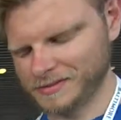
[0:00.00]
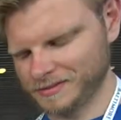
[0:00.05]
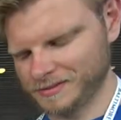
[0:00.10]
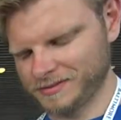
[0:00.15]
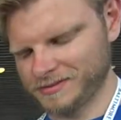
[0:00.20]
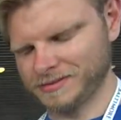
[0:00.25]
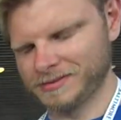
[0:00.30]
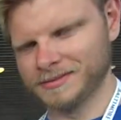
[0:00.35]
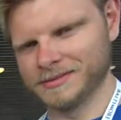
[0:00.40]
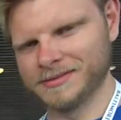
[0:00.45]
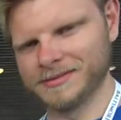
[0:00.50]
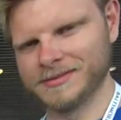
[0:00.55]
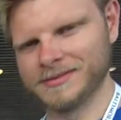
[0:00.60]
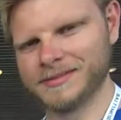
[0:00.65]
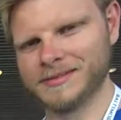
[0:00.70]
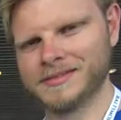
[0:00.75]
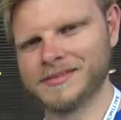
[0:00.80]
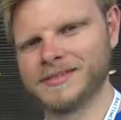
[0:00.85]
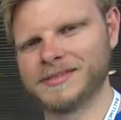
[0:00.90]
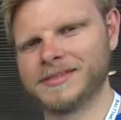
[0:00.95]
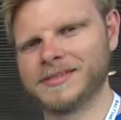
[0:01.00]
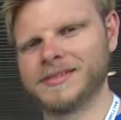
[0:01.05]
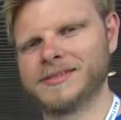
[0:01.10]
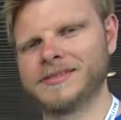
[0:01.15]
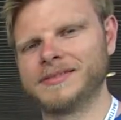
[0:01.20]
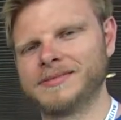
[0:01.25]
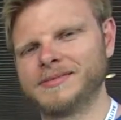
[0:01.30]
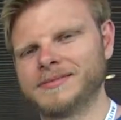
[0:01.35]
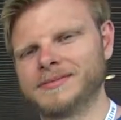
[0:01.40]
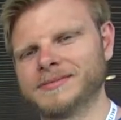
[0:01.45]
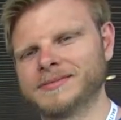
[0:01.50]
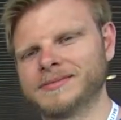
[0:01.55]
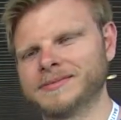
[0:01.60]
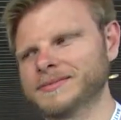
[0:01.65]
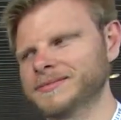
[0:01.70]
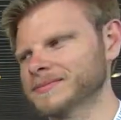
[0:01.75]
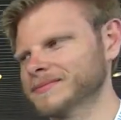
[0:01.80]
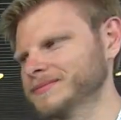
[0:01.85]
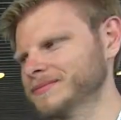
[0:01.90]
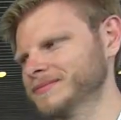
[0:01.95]

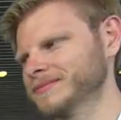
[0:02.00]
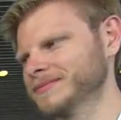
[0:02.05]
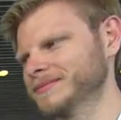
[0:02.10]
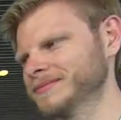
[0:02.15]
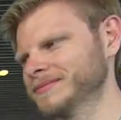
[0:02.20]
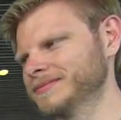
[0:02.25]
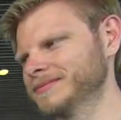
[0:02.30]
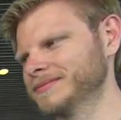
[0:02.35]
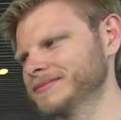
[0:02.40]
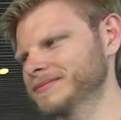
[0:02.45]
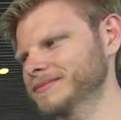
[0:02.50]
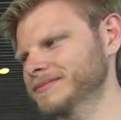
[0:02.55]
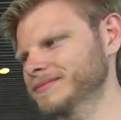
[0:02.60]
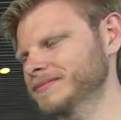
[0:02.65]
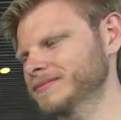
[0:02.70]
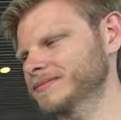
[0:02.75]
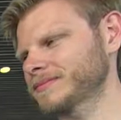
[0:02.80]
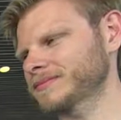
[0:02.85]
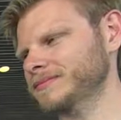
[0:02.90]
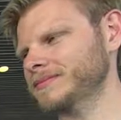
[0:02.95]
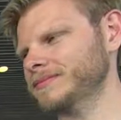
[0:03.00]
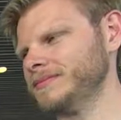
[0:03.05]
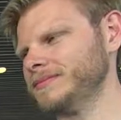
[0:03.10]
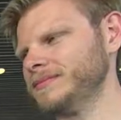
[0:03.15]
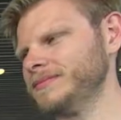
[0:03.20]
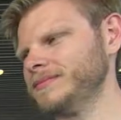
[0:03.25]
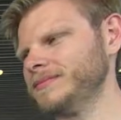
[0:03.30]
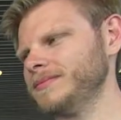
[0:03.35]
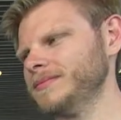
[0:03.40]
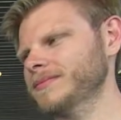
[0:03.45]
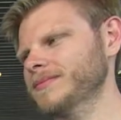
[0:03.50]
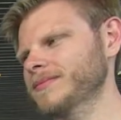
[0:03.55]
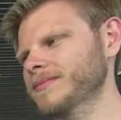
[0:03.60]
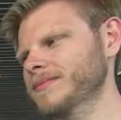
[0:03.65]
(silent)